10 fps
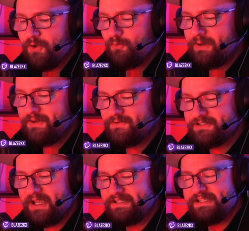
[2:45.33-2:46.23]

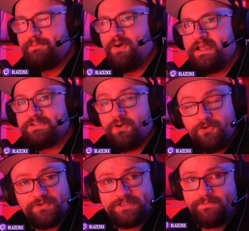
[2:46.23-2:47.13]
Windows and SteamOS on
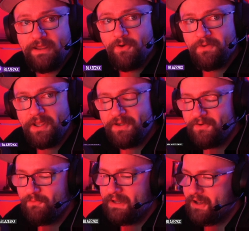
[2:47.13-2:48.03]
your Steam Deck
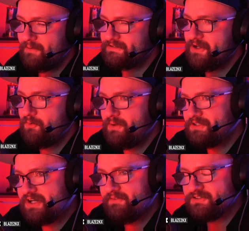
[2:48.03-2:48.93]
OLED when it comes out, when the
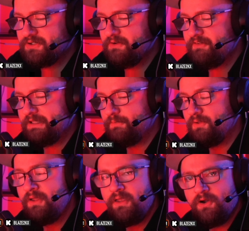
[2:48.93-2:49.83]
drivers are
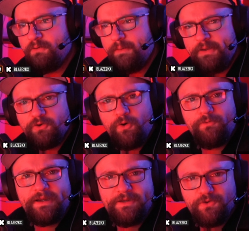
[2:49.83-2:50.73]
available, or maybe you're
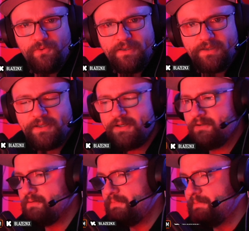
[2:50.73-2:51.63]
already doing it
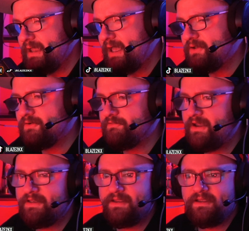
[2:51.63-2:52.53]
and maybe either
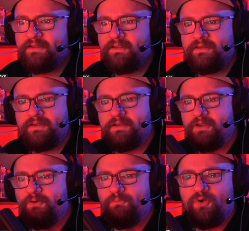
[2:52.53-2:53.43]
finding,
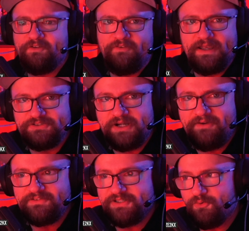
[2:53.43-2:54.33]
you know, modified
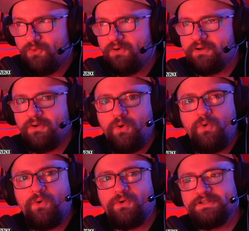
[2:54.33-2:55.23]
drivers that work
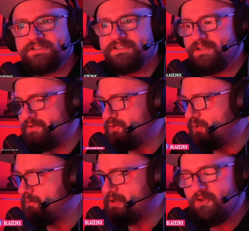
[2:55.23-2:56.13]
or just
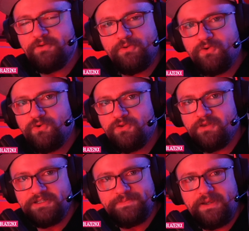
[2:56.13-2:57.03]
doing without the Bluetooth
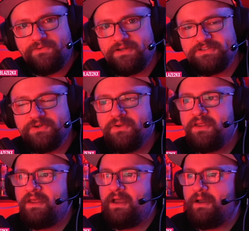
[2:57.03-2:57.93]
and the speaker issue
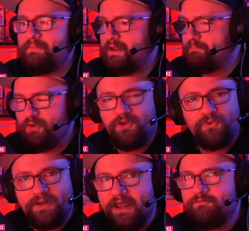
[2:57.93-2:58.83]
um, and putting your
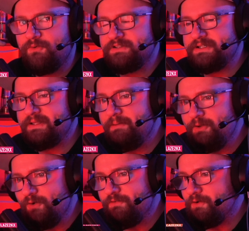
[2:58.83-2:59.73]
own headphones in. Let me
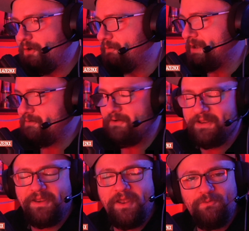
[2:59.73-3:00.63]
know if you're already
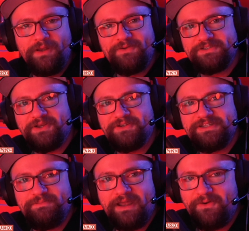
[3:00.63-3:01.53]
running Windows on your
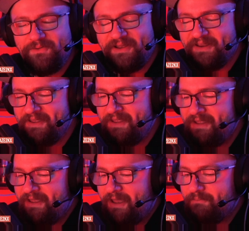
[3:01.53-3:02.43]
Steam Deck OLED
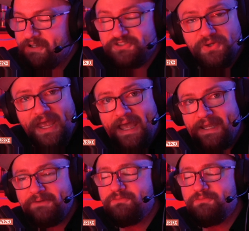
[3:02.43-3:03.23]
um, because you can, you